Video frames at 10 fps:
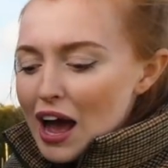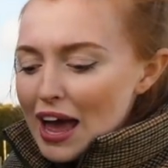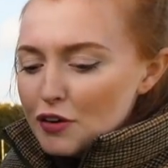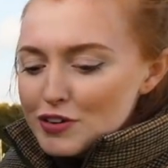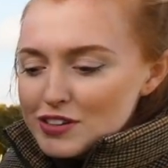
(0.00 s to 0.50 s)

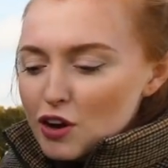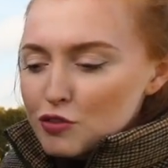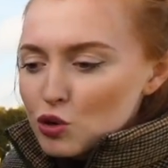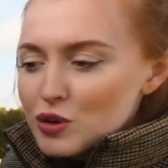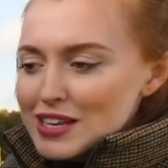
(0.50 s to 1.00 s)
and of
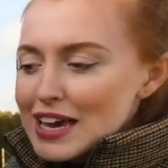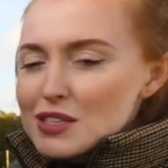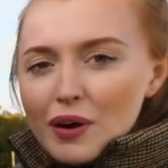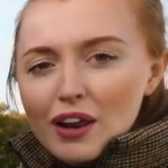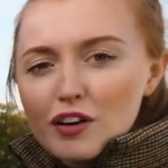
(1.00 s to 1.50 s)
course that is
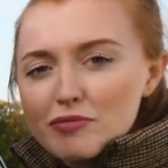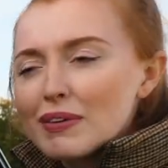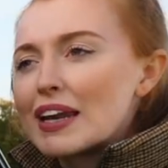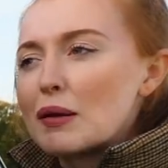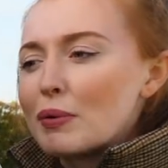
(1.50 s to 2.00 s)
quite a lot of
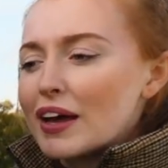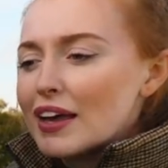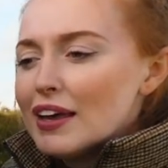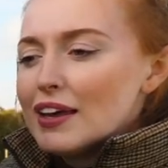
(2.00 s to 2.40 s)
money, but